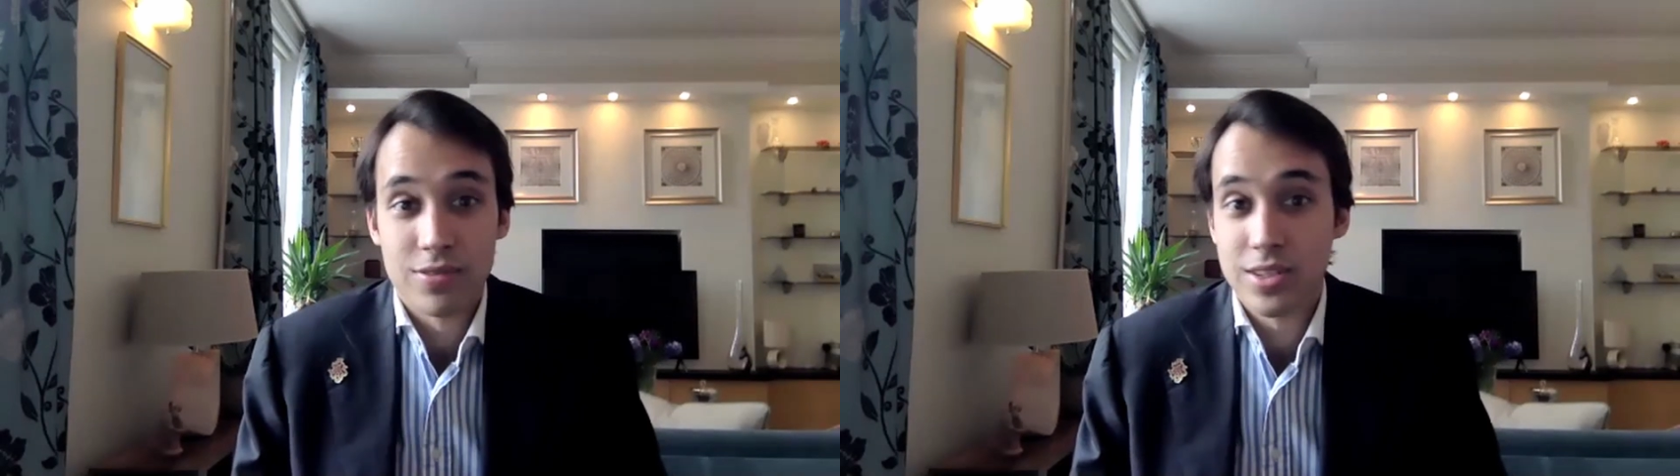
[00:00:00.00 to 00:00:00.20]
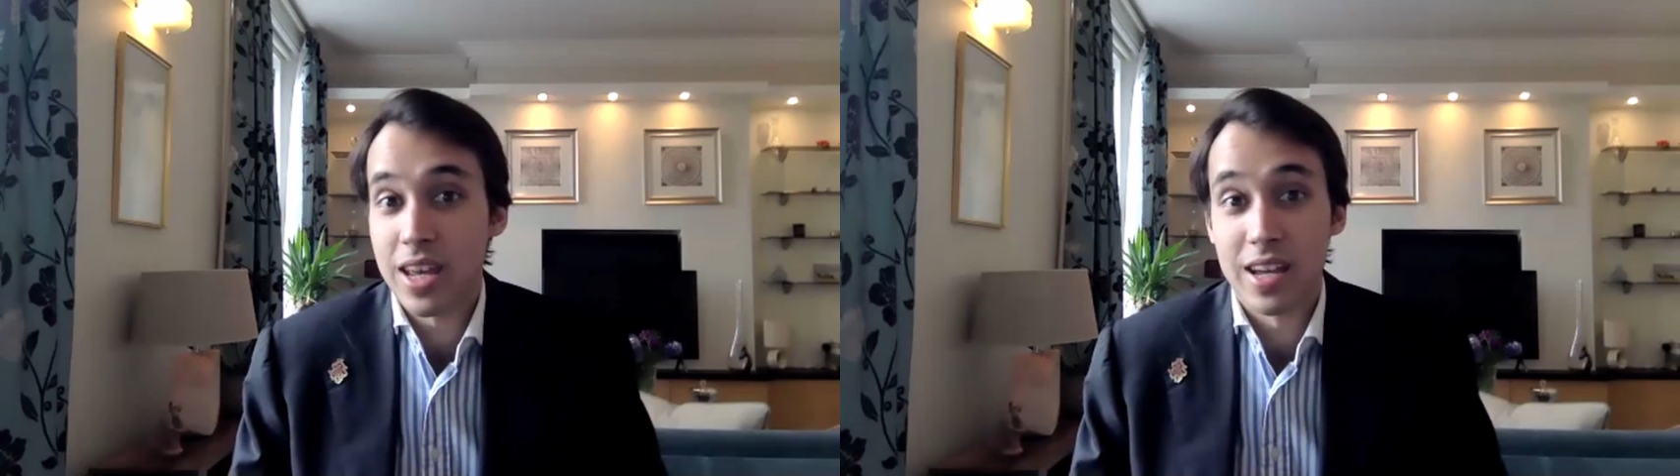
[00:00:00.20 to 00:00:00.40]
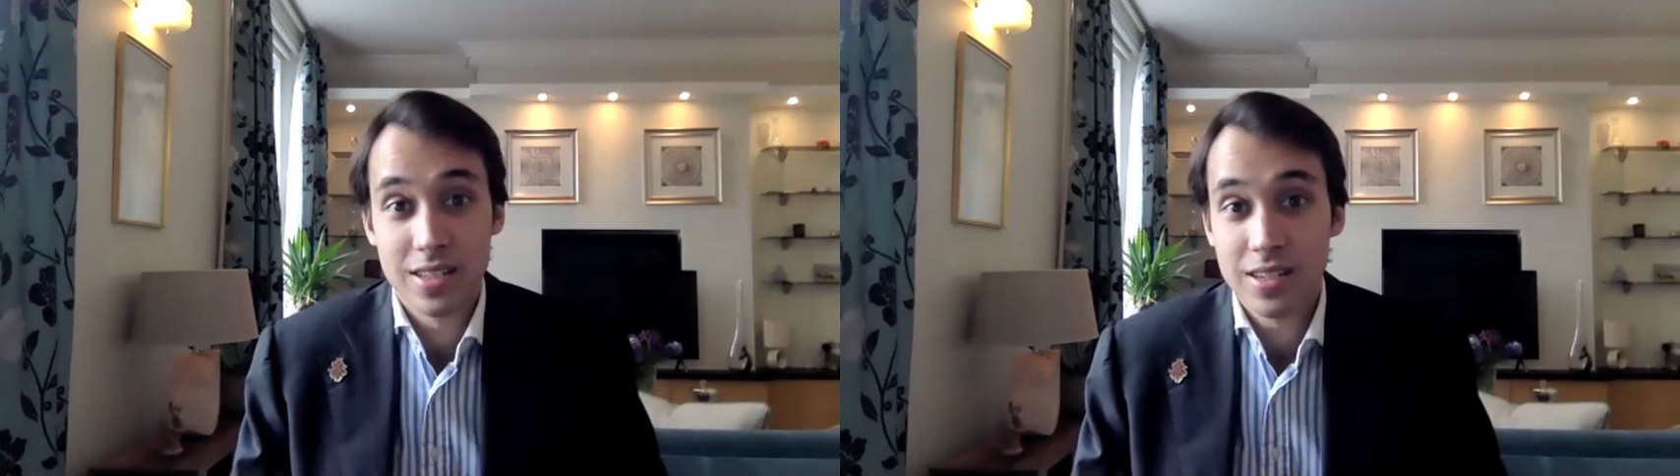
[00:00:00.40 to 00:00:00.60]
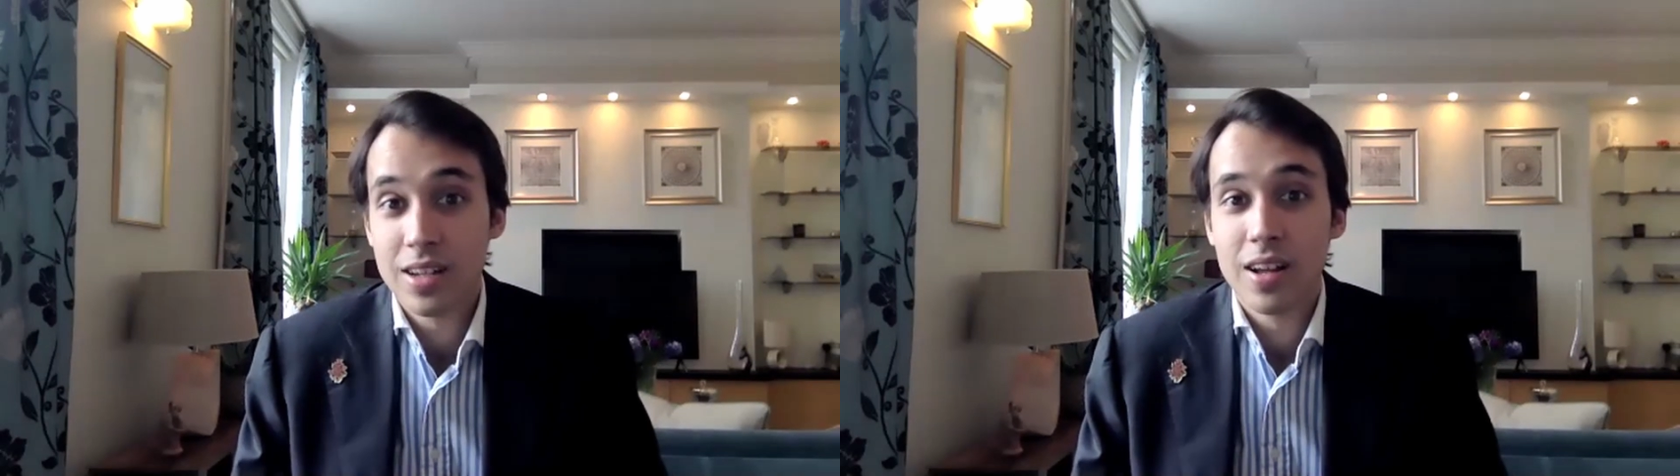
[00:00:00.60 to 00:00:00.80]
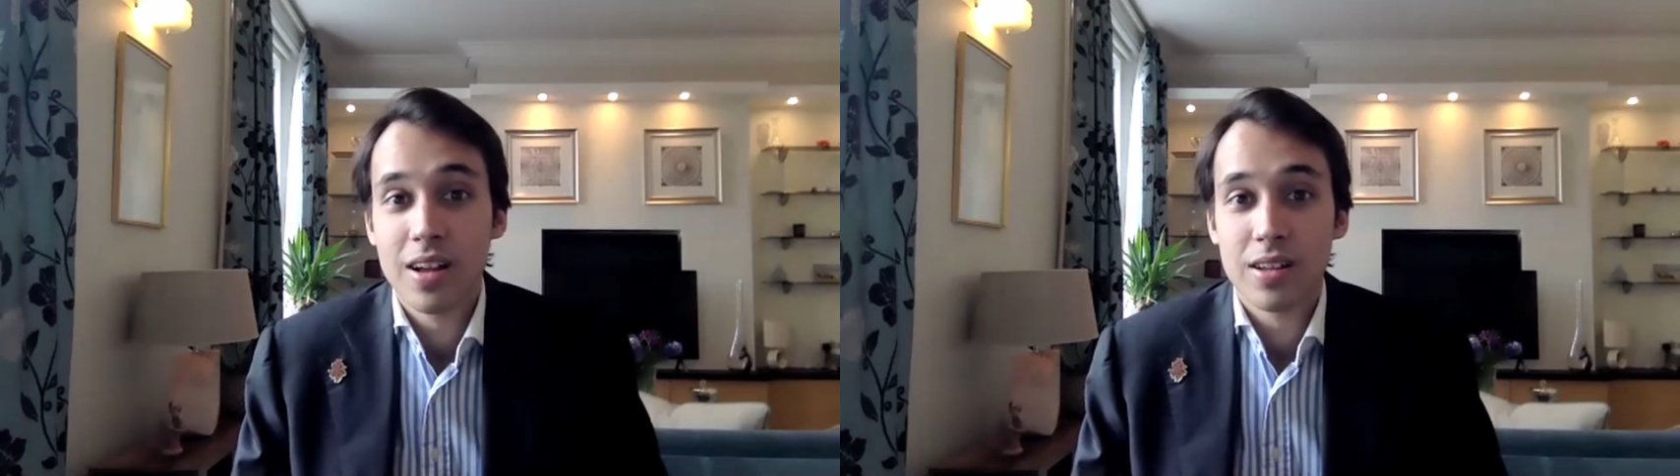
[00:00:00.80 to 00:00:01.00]
scared,
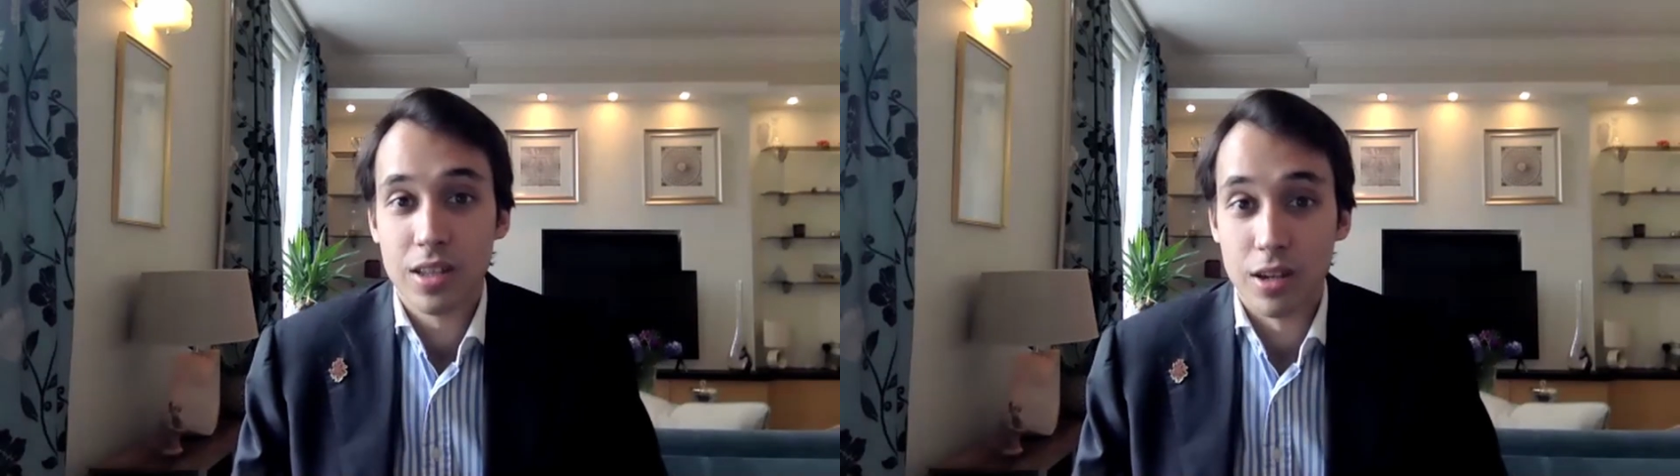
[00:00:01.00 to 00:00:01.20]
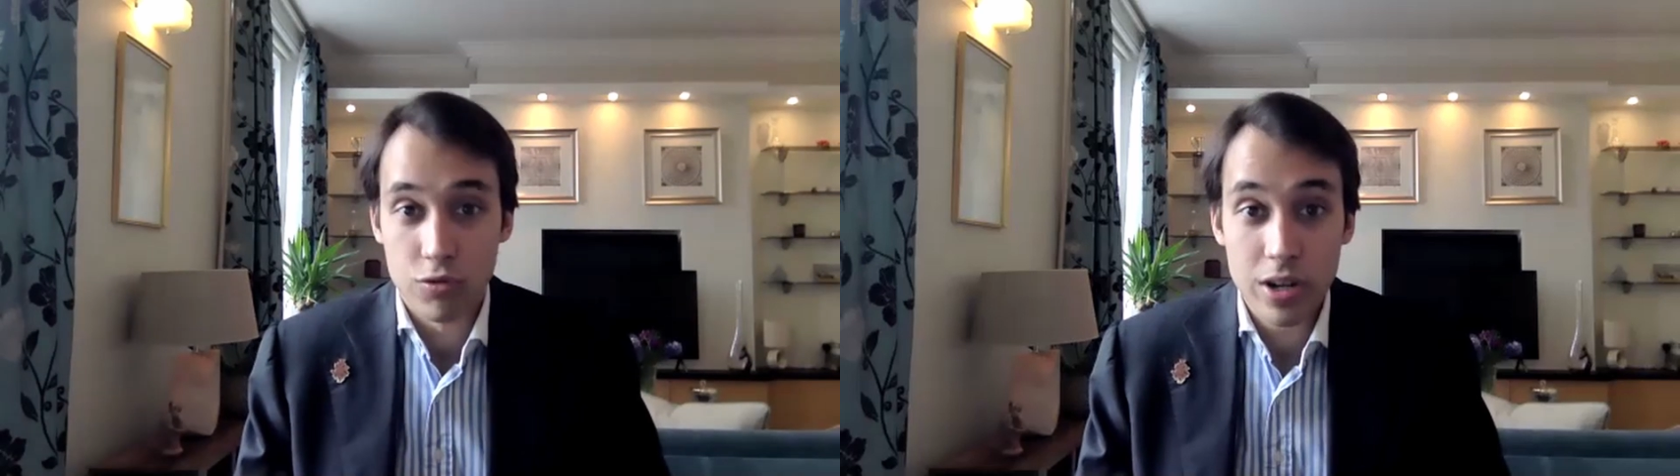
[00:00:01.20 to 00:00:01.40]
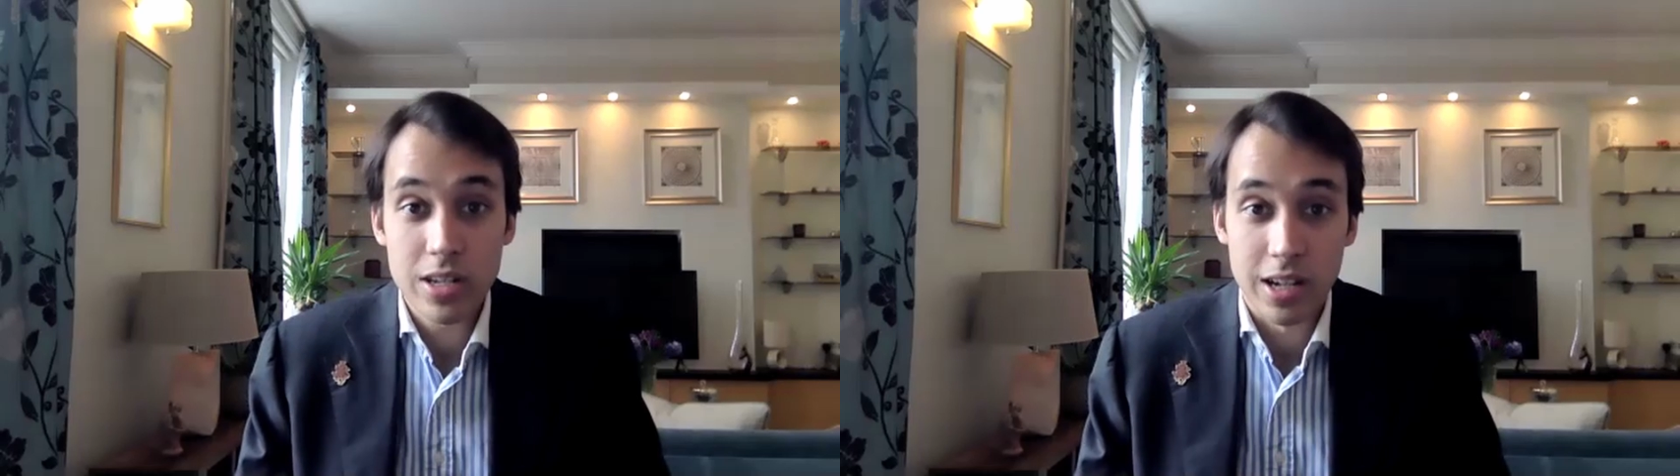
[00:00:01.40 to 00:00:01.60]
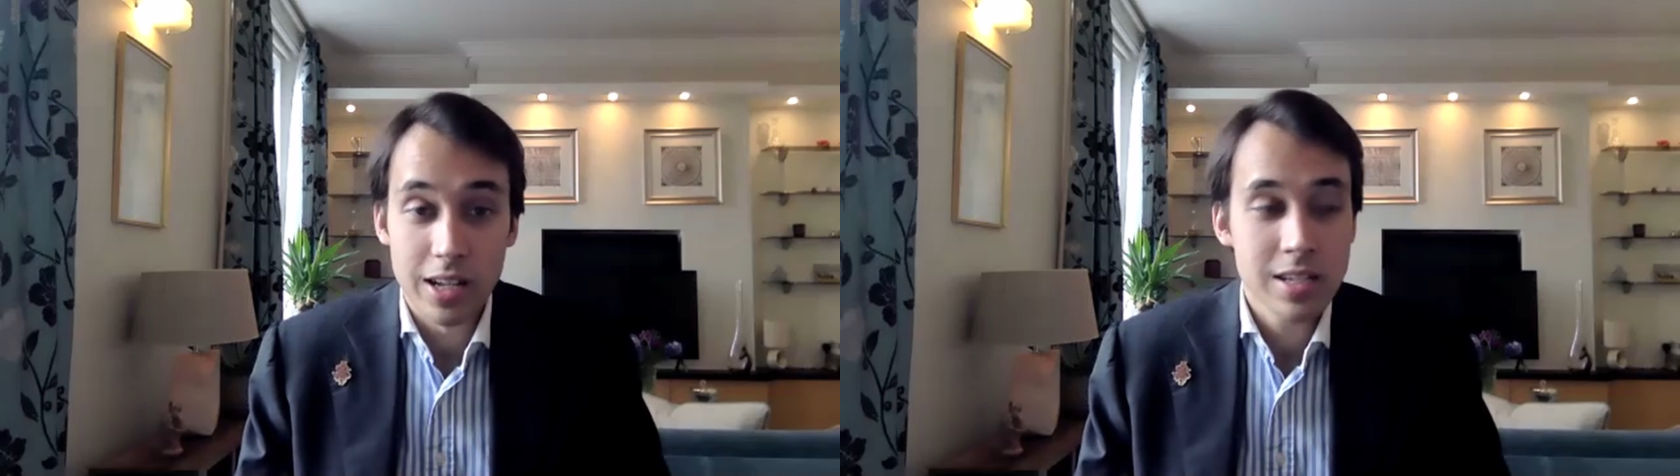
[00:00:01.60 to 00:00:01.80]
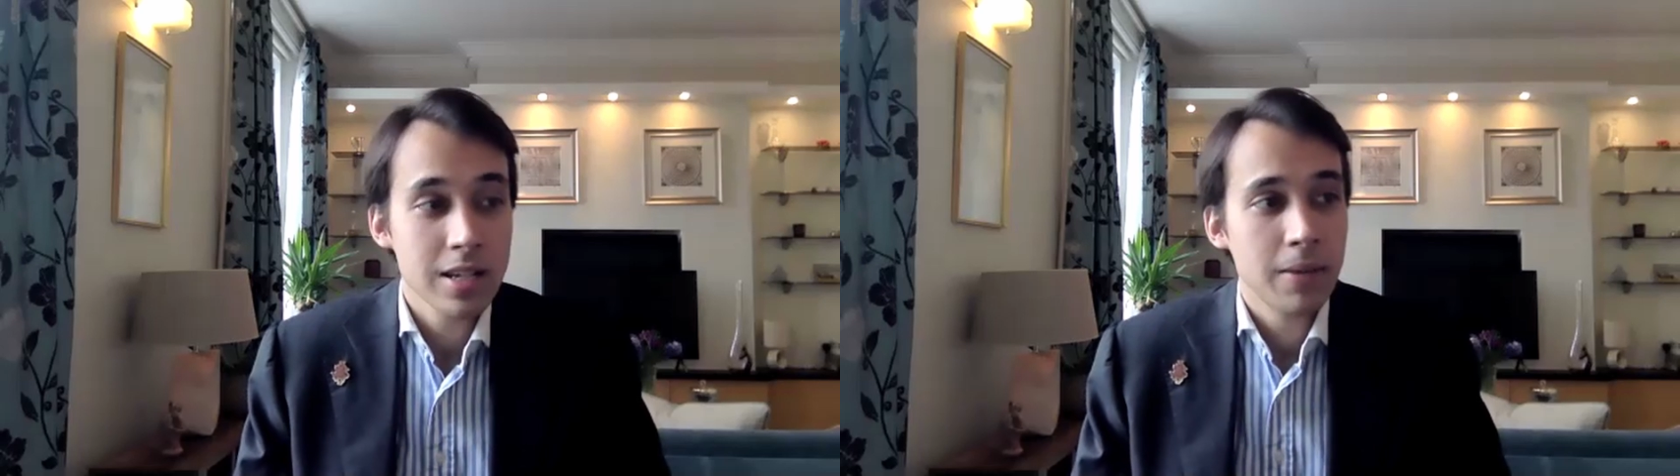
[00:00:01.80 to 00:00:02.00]
you know, dreading it.